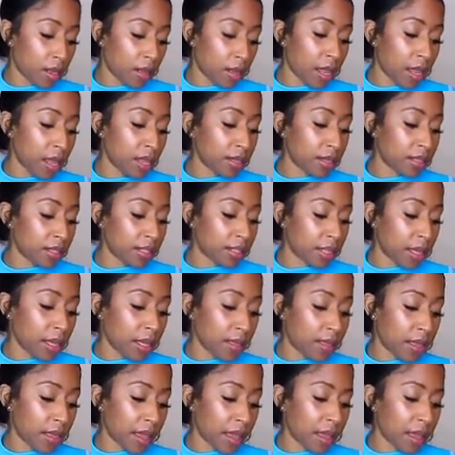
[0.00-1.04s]
They
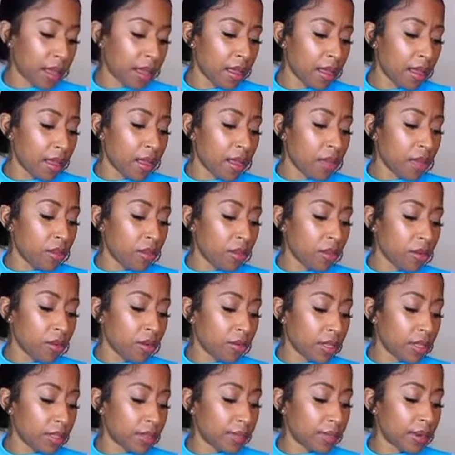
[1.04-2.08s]
understand that, you know,
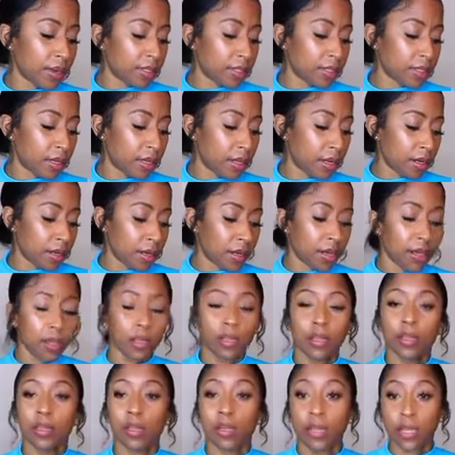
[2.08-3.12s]
this person
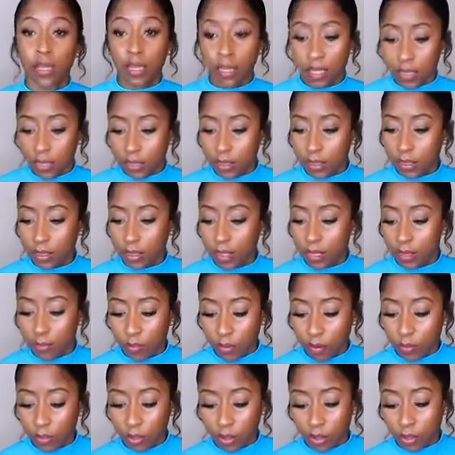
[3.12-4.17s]
needs
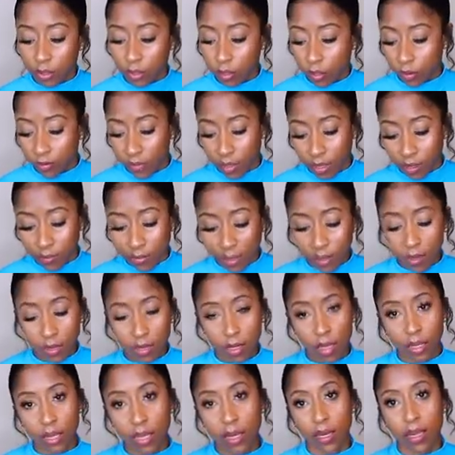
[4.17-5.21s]
emotional
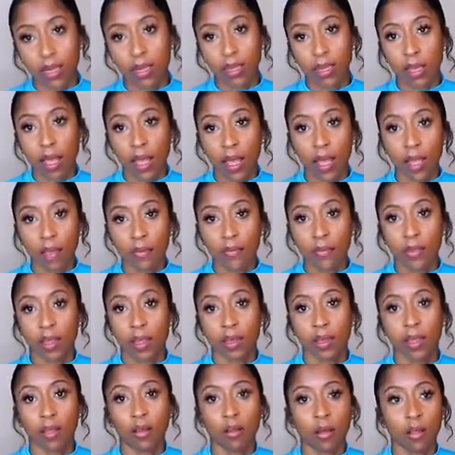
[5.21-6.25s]
availability. They need love. They
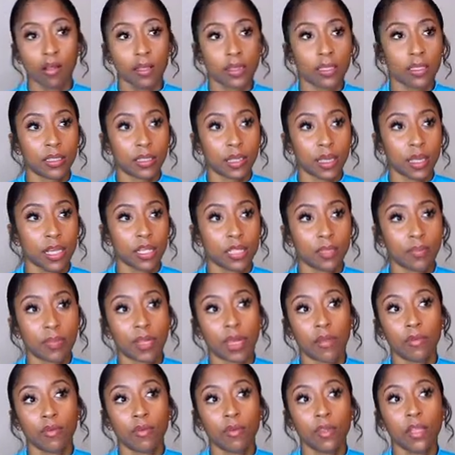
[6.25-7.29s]
need all these things.
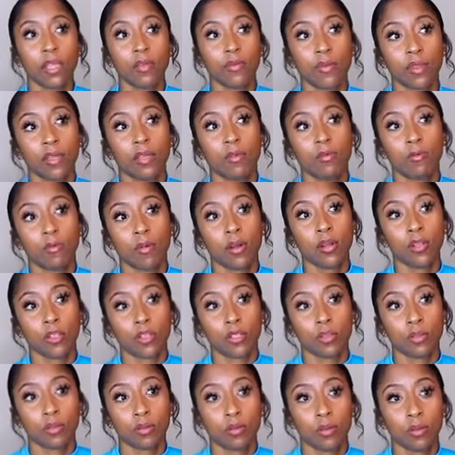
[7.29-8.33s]
They really, really want
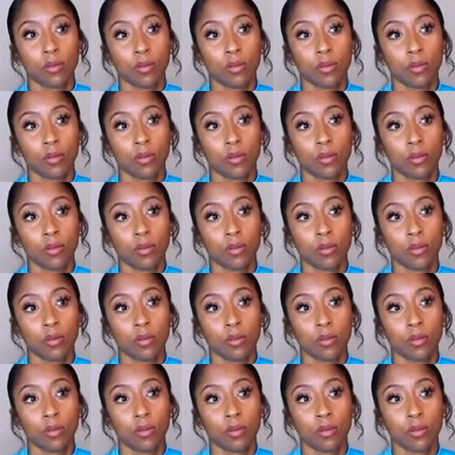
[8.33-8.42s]
you.